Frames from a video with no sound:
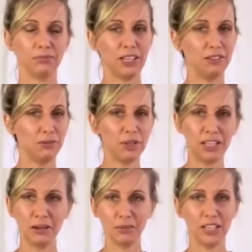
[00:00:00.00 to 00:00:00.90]
Even
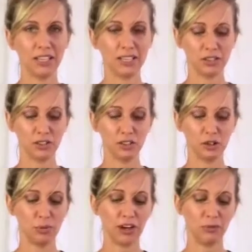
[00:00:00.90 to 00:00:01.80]
medium heat is a little
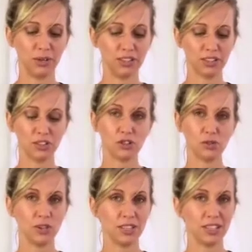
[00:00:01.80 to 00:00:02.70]
too much because it
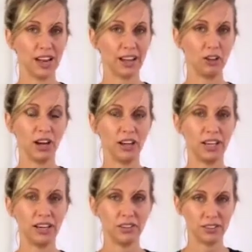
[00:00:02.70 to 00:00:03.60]
destroys the nylon
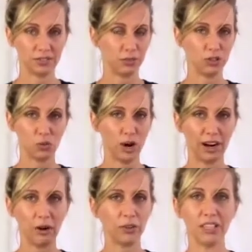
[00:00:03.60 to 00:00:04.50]
and this will just wear
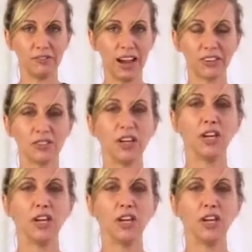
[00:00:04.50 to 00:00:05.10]
out really fast.